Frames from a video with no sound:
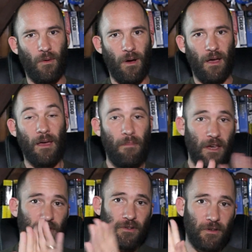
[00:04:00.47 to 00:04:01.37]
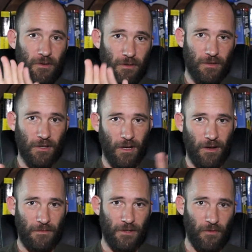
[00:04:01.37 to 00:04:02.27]
away. And make sure you use
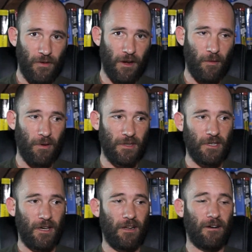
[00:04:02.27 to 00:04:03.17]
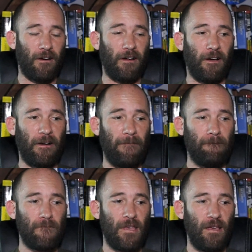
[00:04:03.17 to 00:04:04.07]
gloves, your fingerprints on, aren't on it.
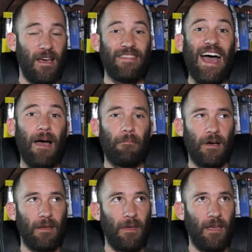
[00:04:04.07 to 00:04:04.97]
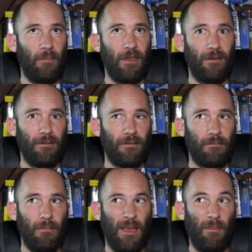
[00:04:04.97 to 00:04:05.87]
And that might maybe,
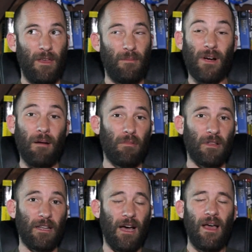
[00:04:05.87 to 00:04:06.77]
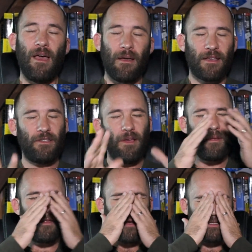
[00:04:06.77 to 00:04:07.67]
maybe, probably not. Because, I
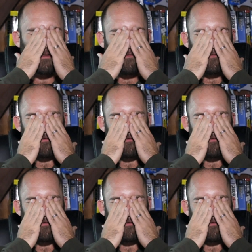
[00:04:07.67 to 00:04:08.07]
mean, you guys don't even